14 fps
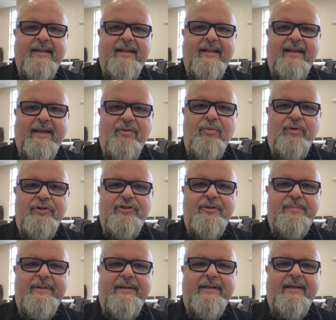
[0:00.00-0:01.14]
like
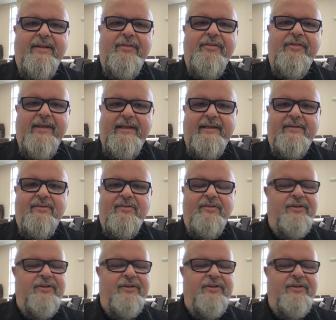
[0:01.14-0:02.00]
worshiping things.